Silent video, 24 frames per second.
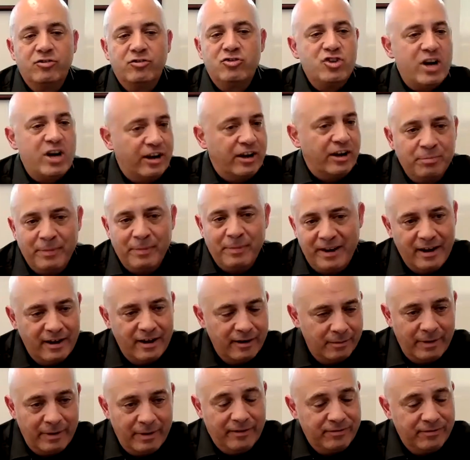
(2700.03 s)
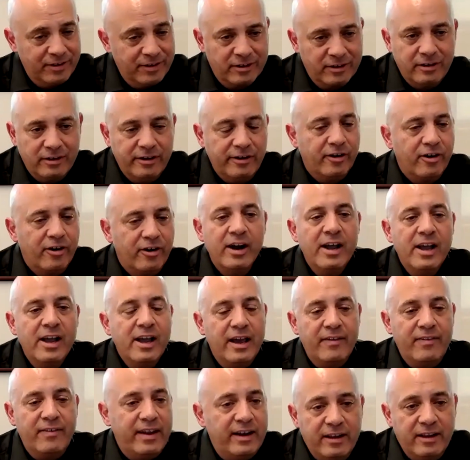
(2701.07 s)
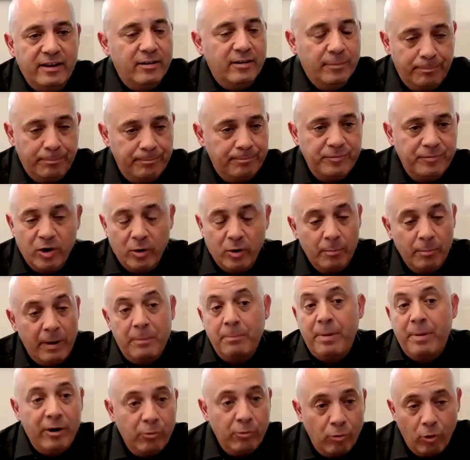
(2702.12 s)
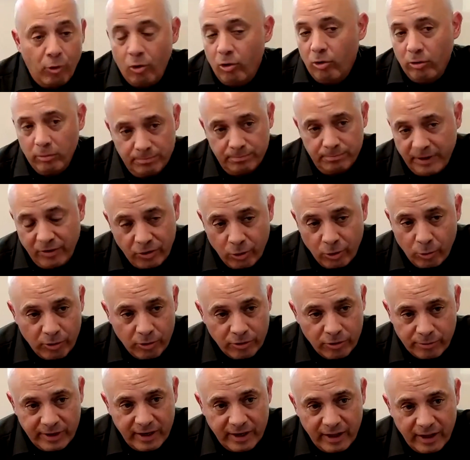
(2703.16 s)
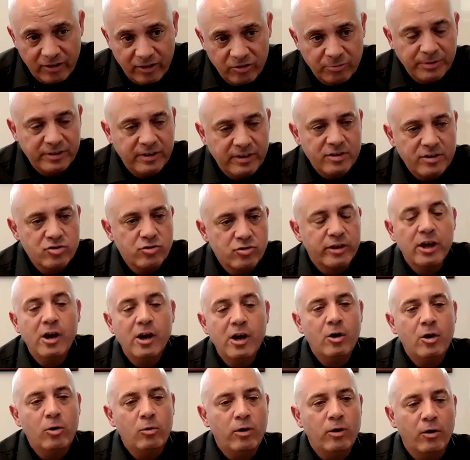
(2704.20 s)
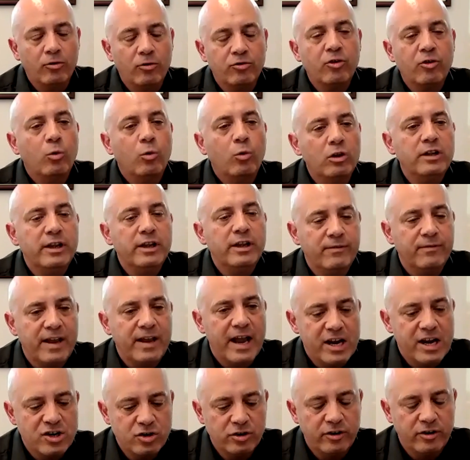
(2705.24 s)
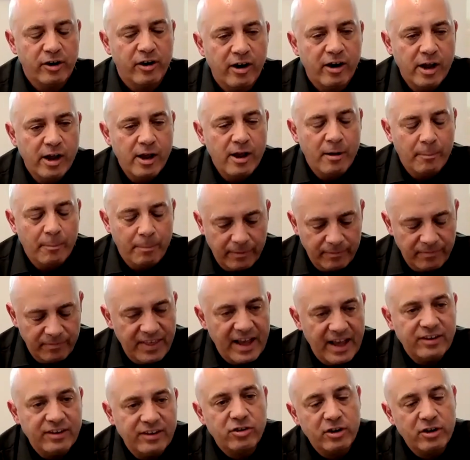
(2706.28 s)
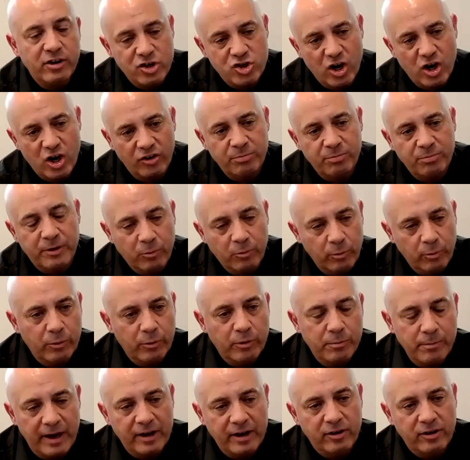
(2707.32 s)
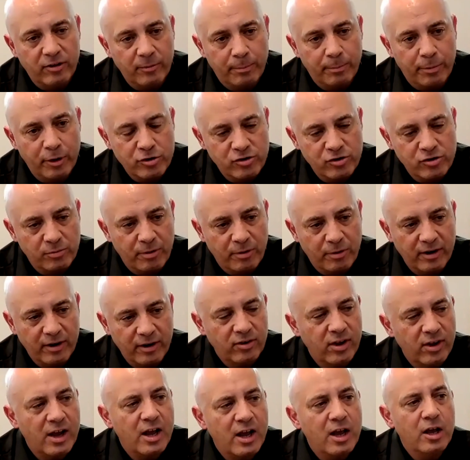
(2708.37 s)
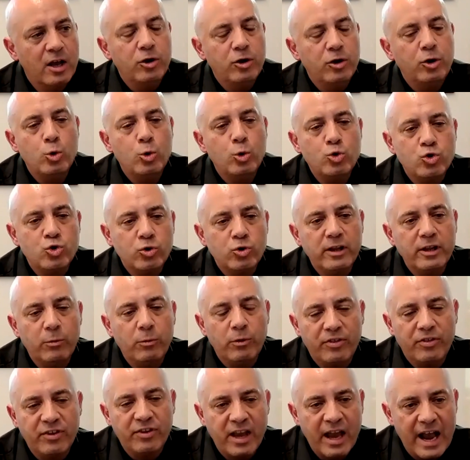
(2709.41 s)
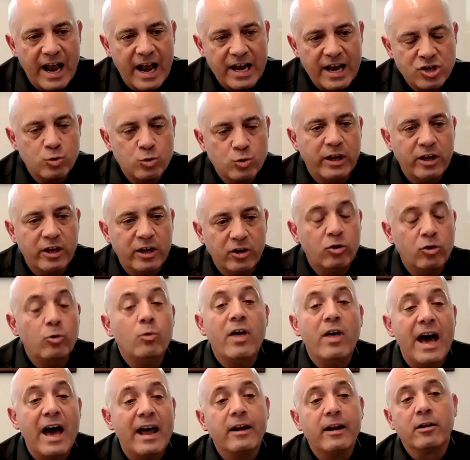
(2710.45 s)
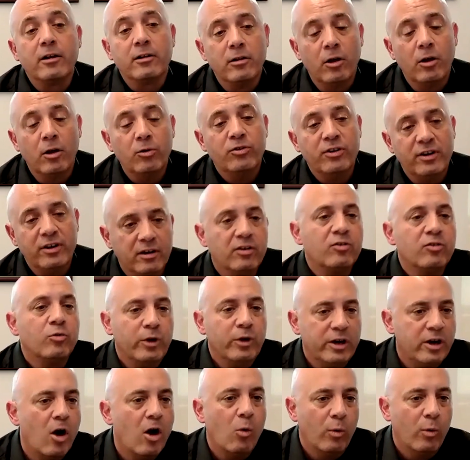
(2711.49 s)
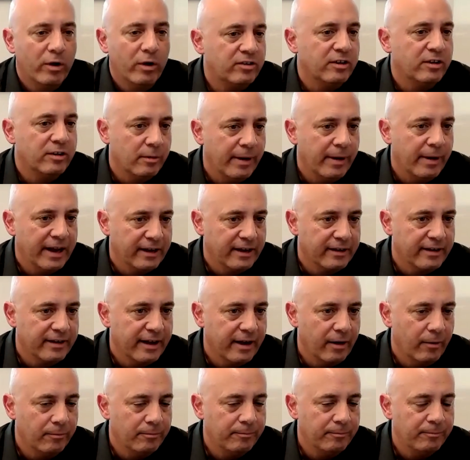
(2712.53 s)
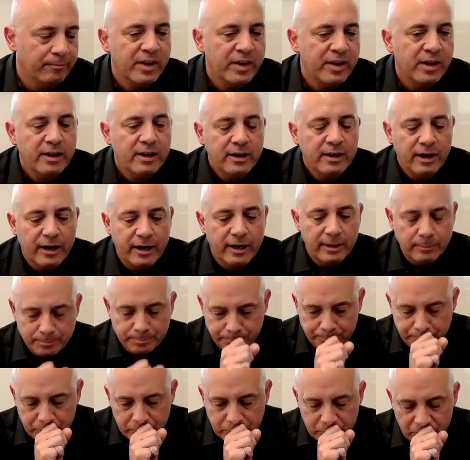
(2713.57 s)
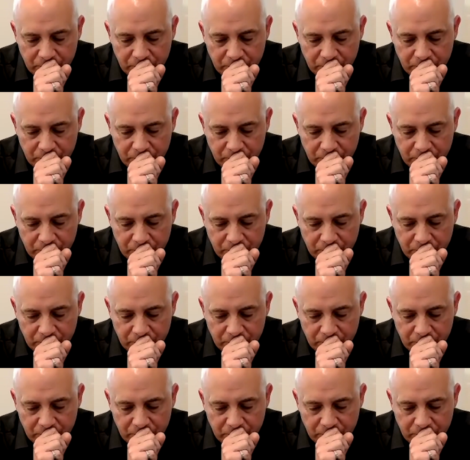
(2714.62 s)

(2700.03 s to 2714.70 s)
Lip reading: because checks may have to clear and they need to make payroll in 2 or 3 days potentially. Who knows? So we'll leave cash in there. but that's an adjustment we would make to the purchase price. Usually with cash, we can do that at closing because we know what's in the bank account.